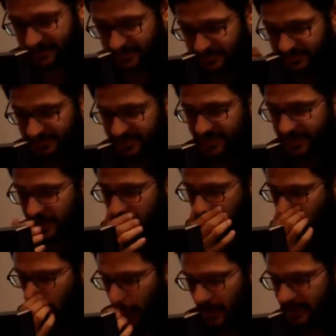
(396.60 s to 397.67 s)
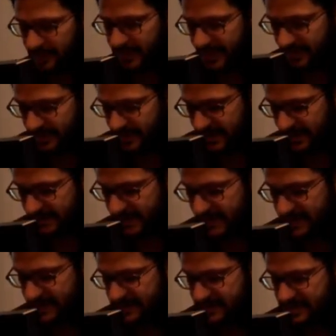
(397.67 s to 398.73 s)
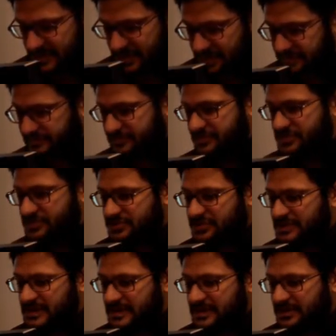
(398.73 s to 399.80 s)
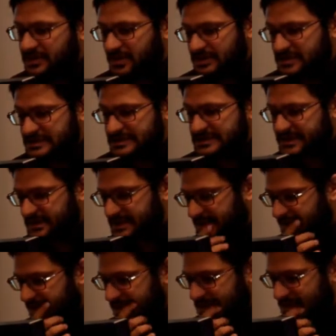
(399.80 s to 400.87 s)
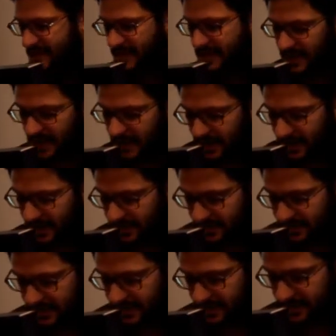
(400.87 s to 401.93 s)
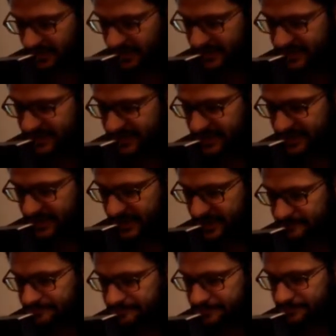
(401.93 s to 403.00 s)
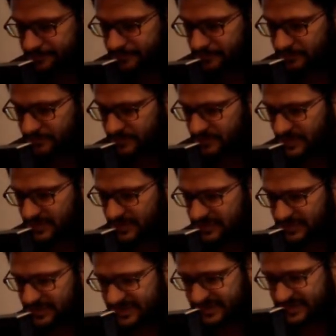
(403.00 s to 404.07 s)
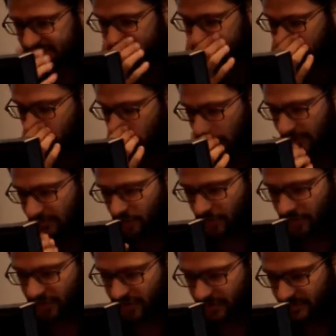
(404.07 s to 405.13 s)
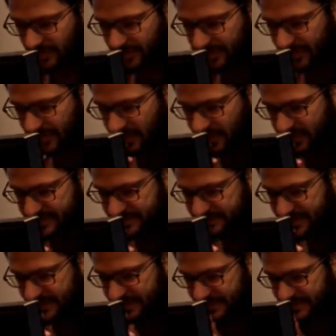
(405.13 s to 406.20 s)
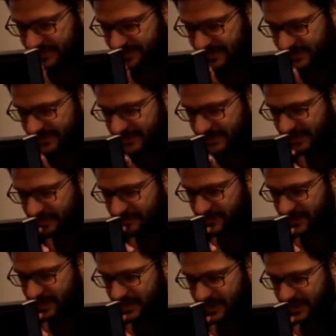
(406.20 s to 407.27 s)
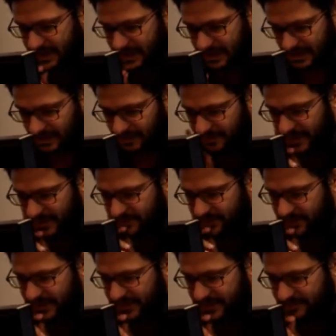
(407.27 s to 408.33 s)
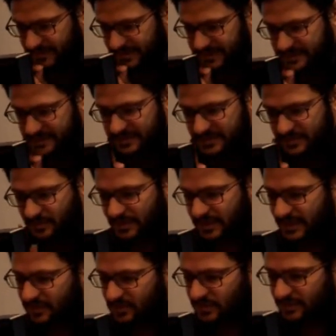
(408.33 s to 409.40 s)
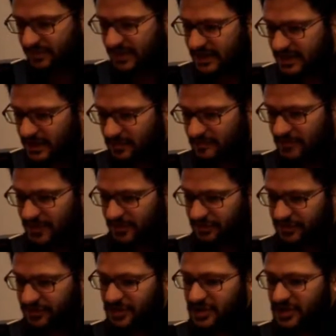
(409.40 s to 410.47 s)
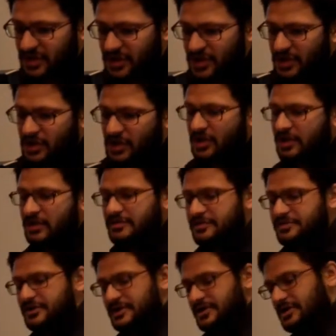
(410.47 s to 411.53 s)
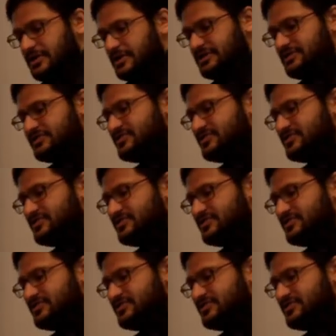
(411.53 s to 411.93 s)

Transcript: depth that is sort of usually not seen in critical race theory. So just a few. I won't talk about ecology very much, but I'll come back to that. But the way to think about the